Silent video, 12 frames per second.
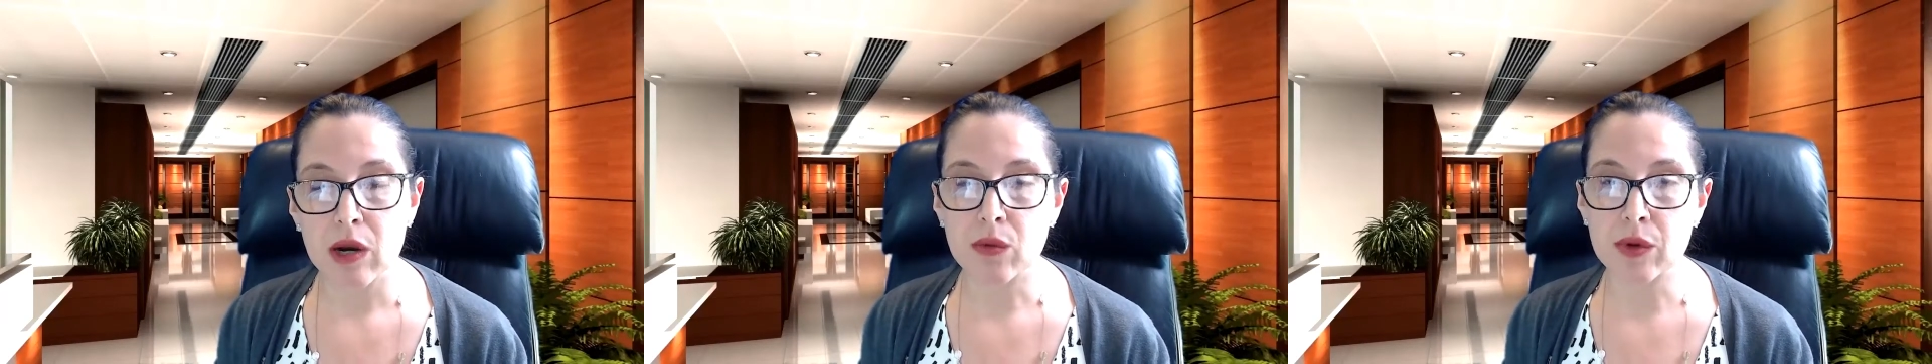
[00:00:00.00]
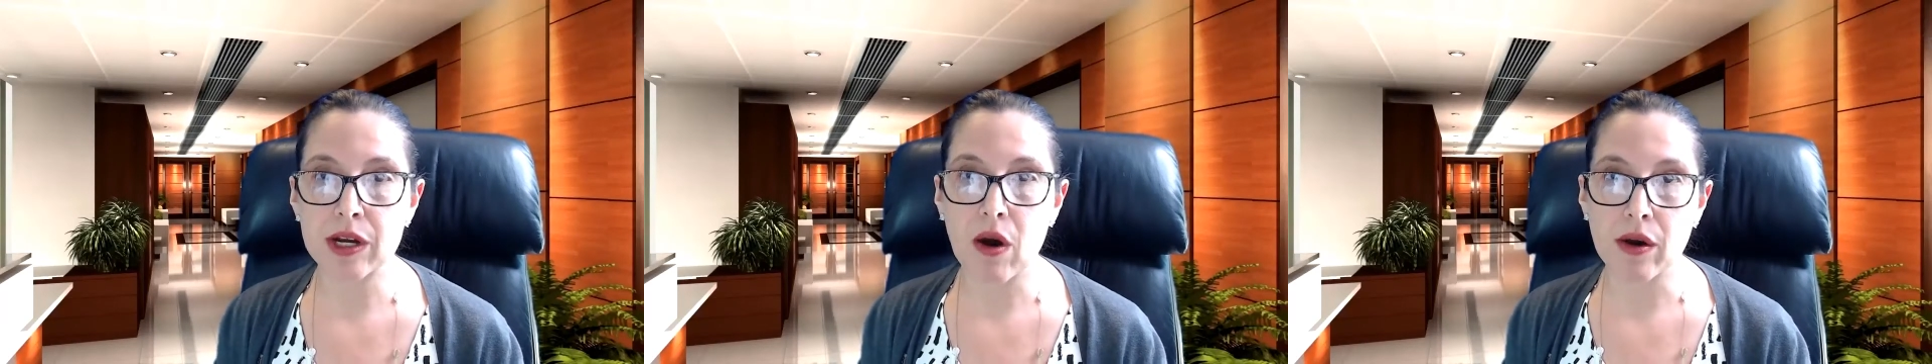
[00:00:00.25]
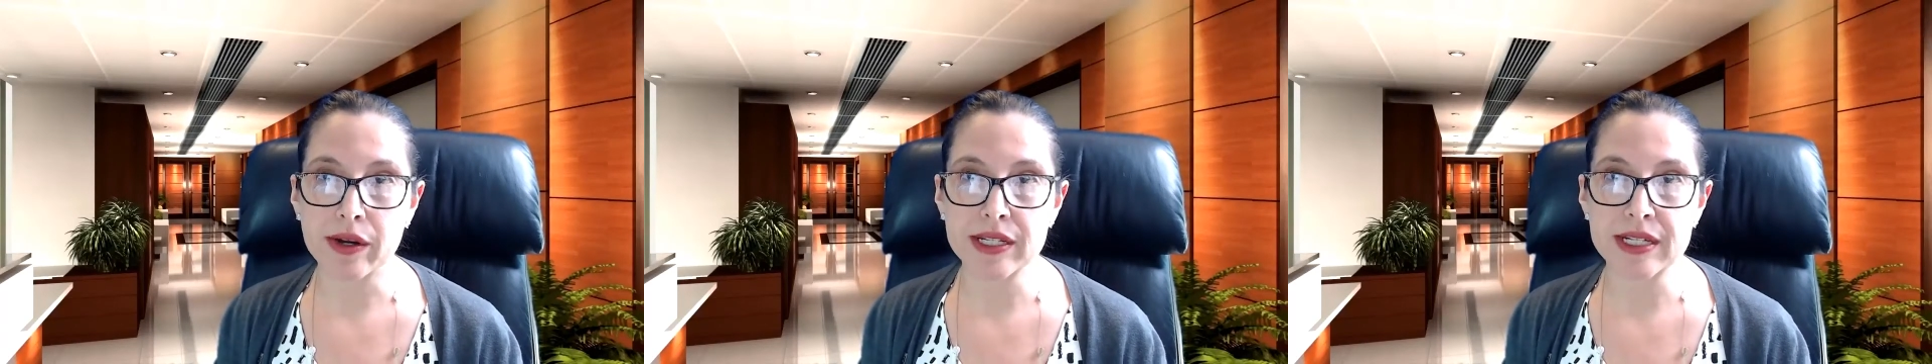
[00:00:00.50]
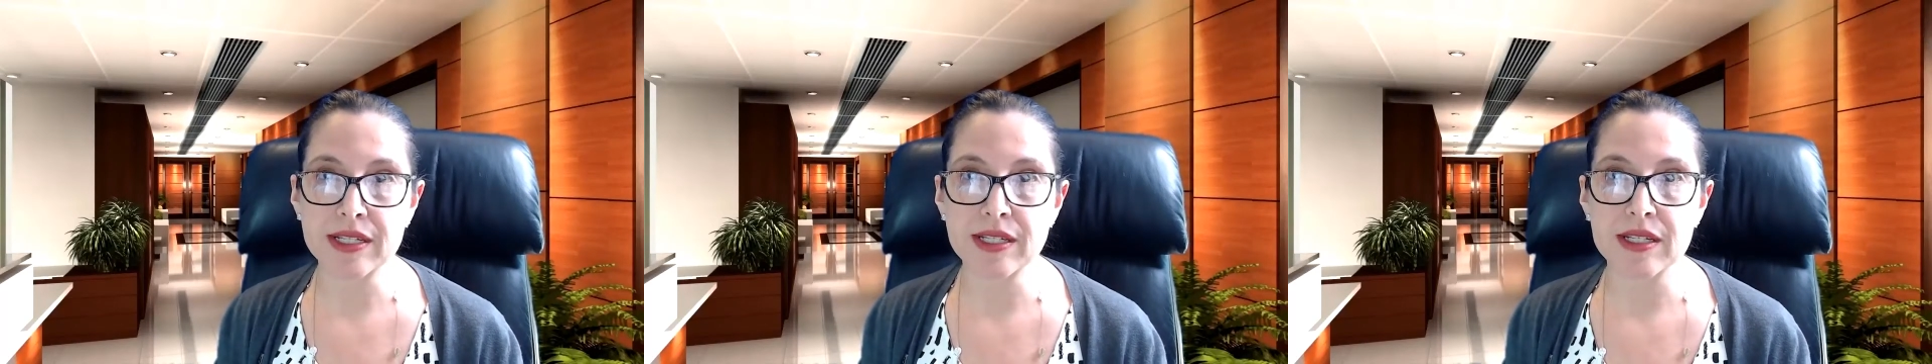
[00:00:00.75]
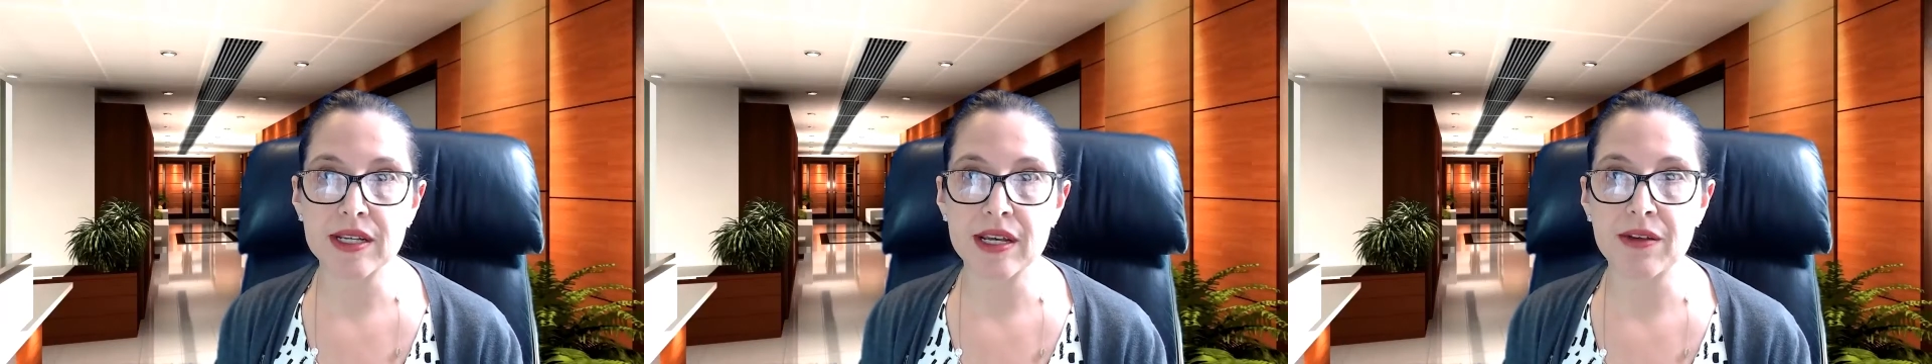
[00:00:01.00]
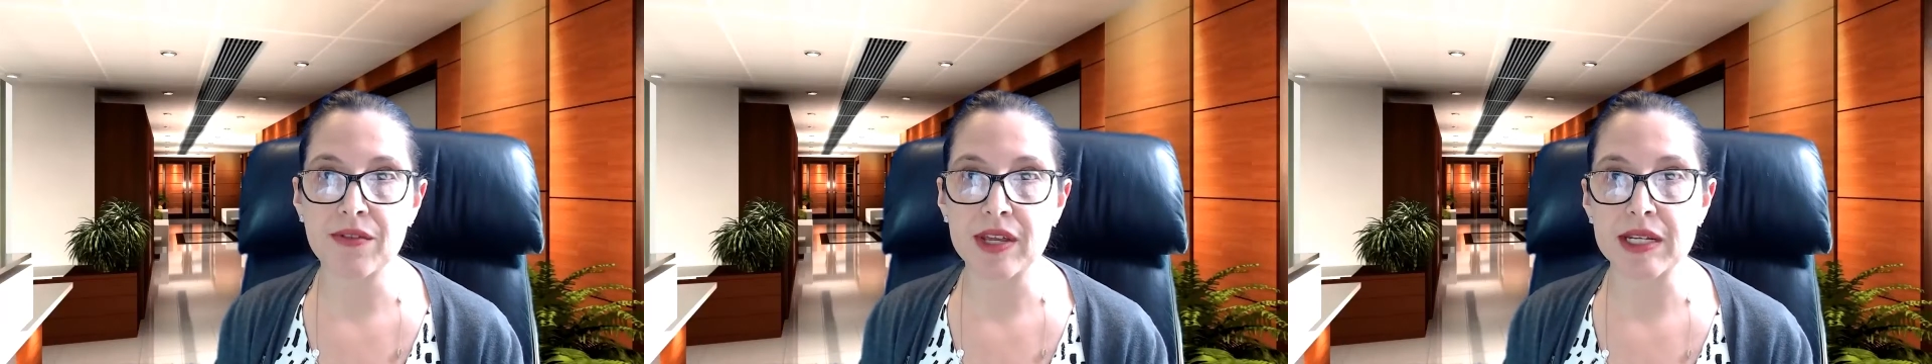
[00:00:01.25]
regardless
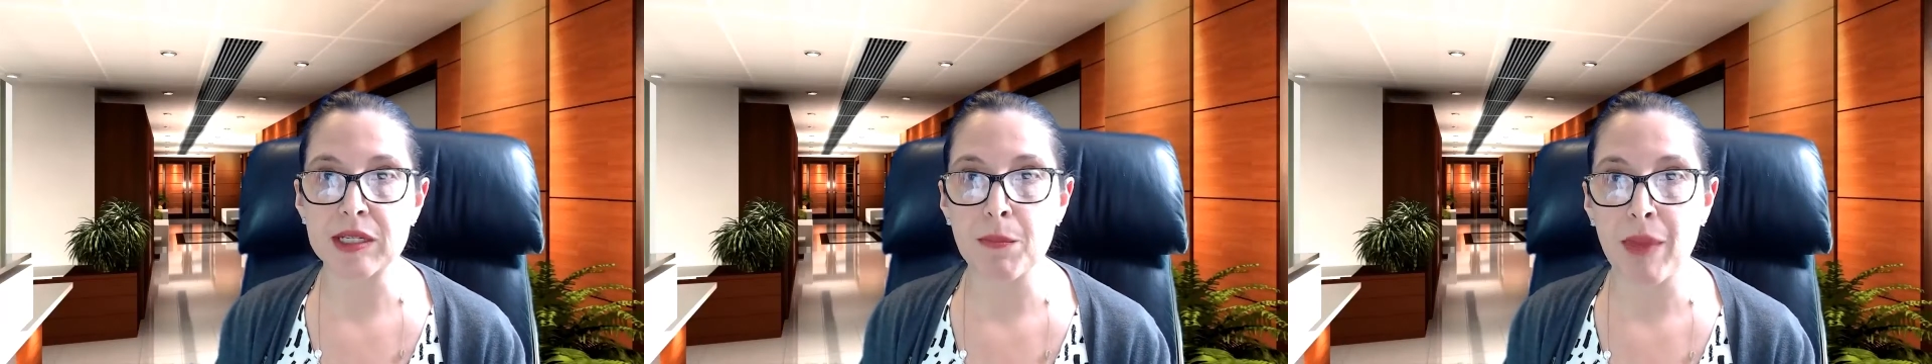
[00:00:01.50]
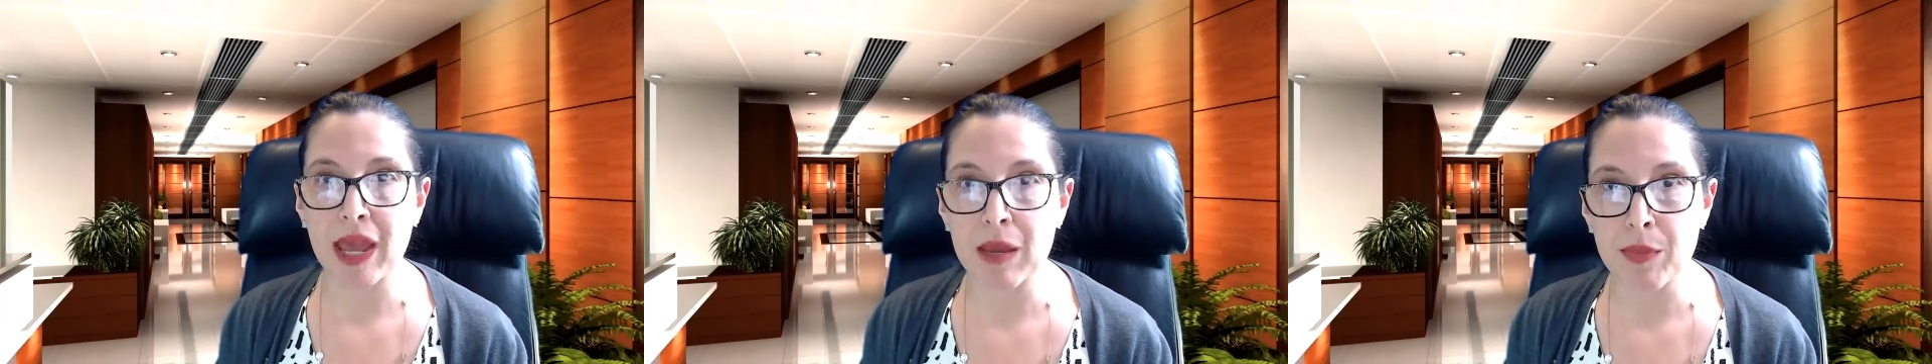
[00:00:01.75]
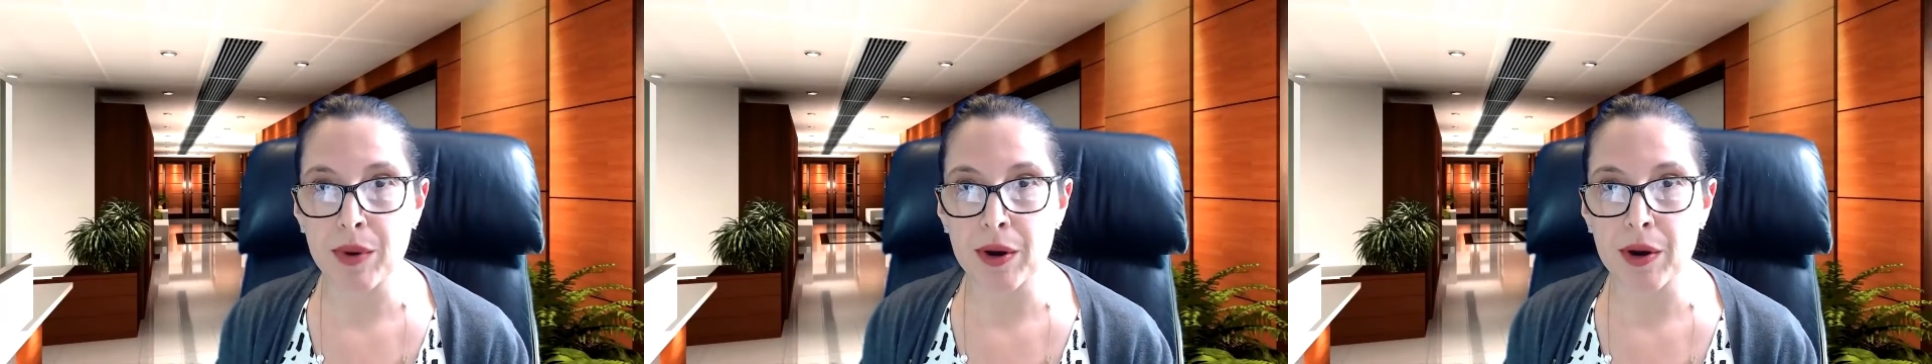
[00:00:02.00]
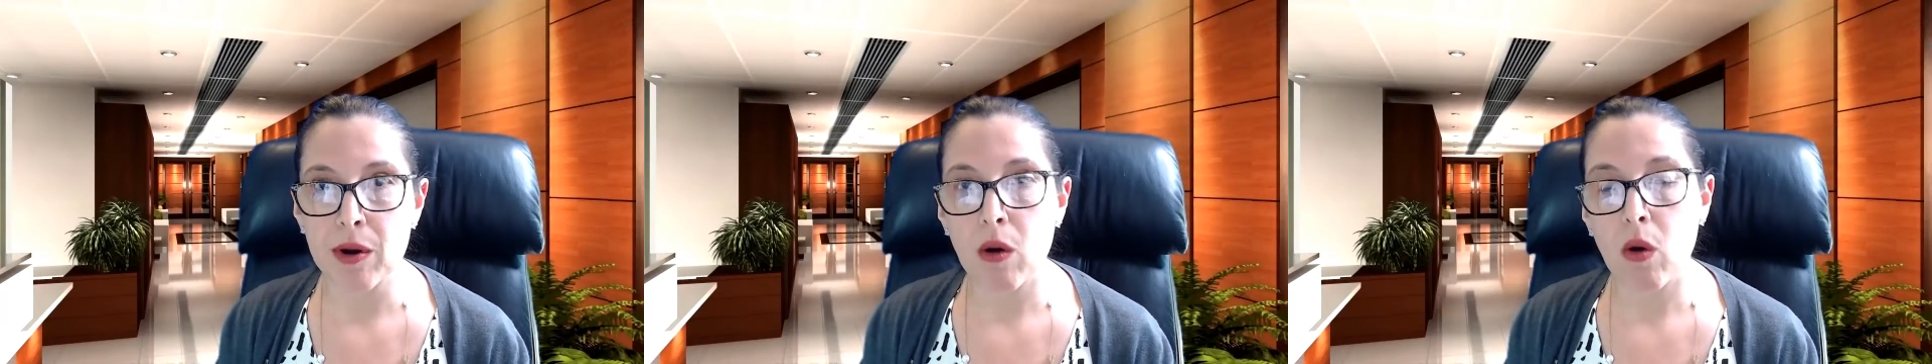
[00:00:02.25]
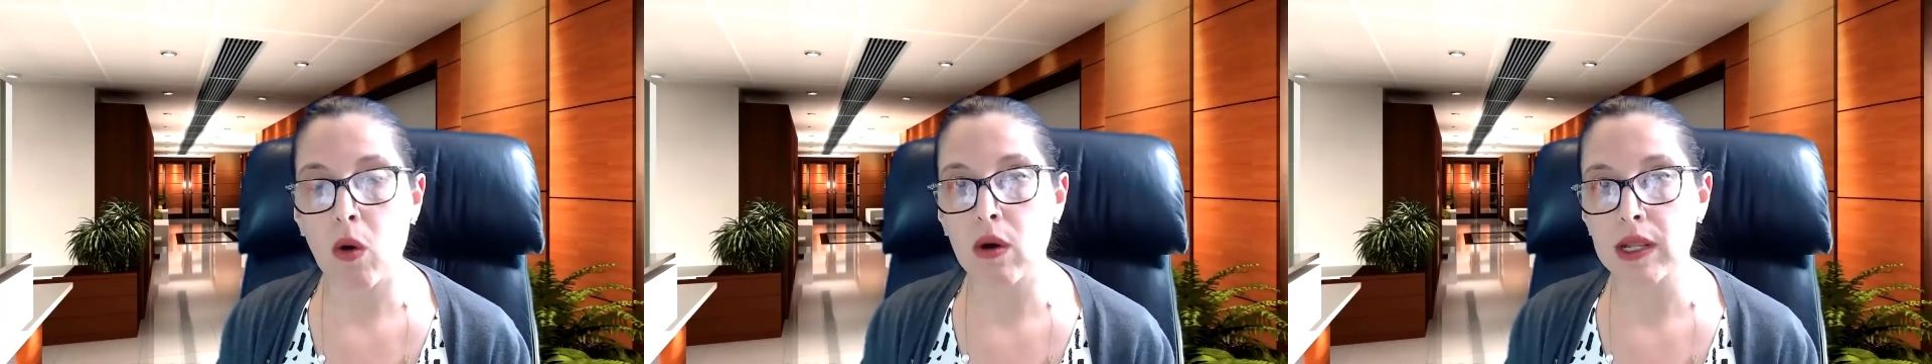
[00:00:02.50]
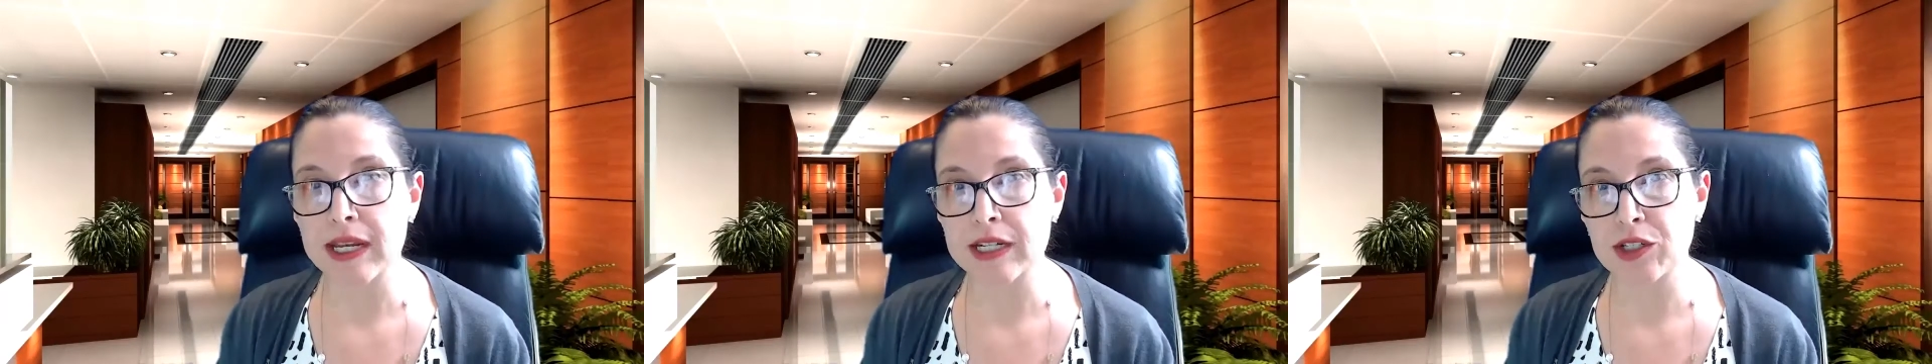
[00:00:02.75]
if it is paper or
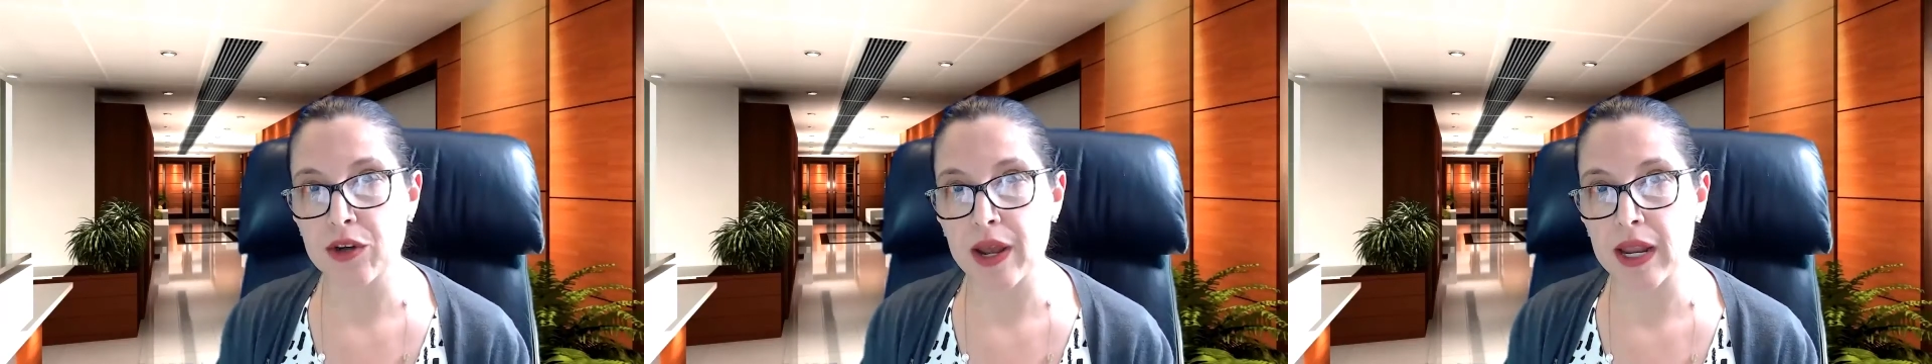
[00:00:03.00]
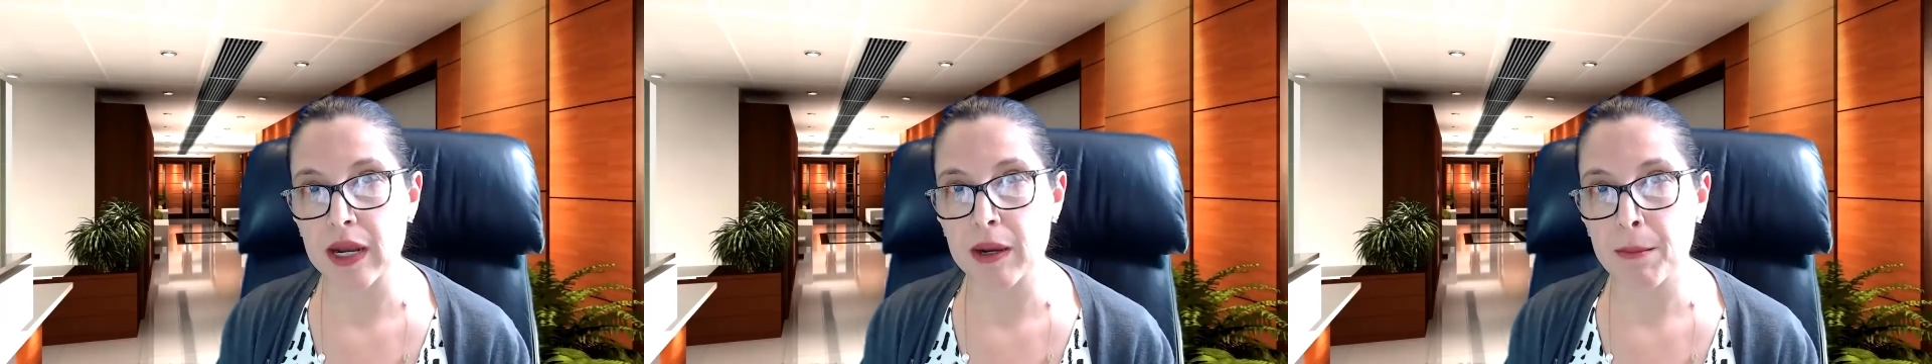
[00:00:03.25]
electronic.